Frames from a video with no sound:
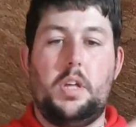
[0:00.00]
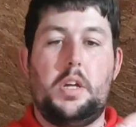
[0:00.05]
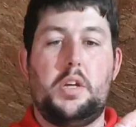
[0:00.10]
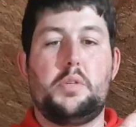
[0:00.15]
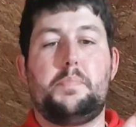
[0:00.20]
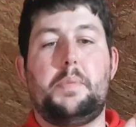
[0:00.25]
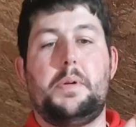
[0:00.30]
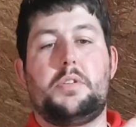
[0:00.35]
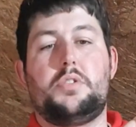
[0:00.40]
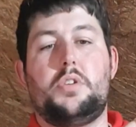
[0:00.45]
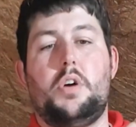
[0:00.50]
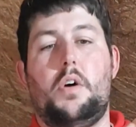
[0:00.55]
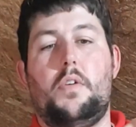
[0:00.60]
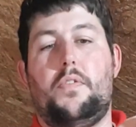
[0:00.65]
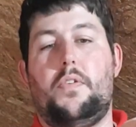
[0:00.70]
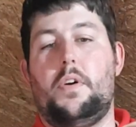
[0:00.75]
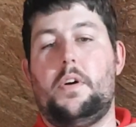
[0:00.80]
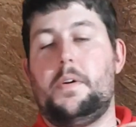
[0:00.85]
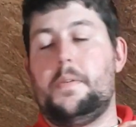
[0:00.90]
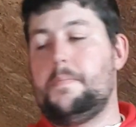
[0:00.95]
bits
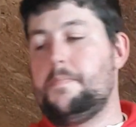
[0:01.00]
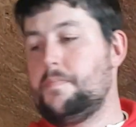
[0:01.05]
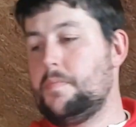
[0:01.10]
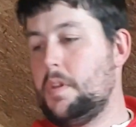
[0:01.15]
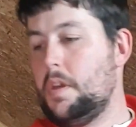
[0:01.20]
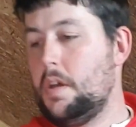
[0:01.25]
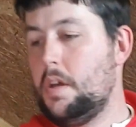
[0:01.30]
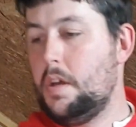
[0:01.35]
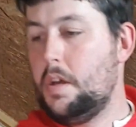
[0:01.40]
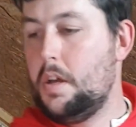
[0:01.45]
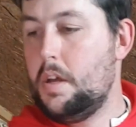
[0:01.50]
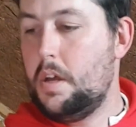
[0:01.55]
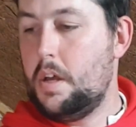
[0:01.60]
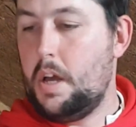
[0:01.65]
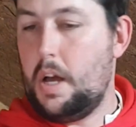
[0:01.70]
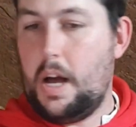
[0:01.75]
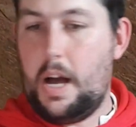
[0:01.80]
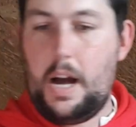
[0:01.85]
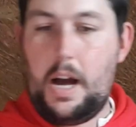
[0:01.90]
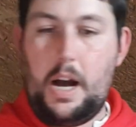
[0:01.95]
off,
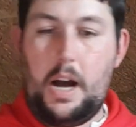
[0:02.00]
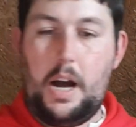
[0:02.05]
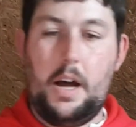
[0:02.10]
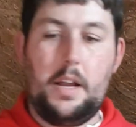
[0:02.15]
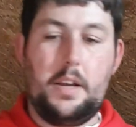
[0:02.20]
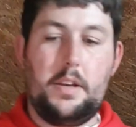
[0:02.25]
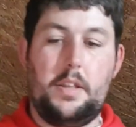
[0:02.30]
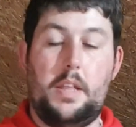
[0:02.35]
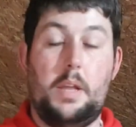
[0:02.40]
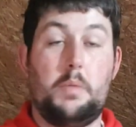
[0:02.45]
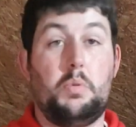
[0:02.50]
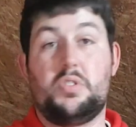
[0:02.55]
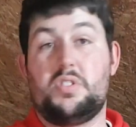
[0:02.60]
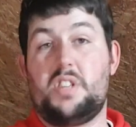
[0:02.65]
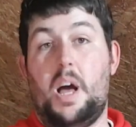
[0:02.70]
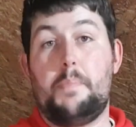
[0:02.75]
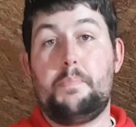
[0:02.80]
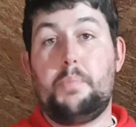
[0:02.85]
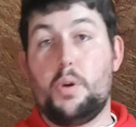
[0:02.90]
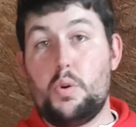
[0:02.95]
and then we'll
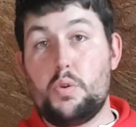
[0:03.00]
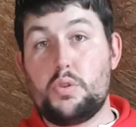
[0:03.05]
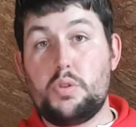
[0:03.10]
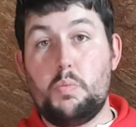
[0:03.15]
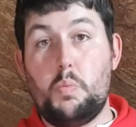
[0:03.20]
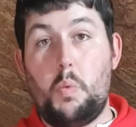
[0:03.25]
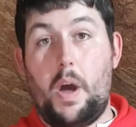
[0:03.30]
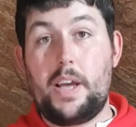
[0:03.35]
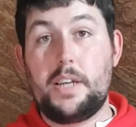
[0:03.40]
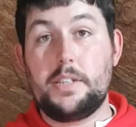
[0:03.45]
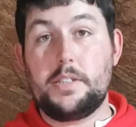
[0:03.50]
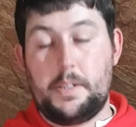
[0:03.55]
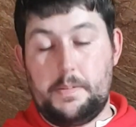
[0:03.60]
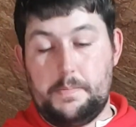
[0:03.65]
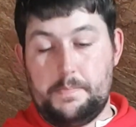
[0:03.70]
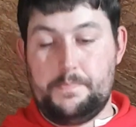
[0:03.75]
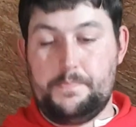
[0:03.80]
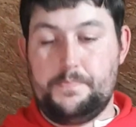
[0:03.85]
start putting some wires in.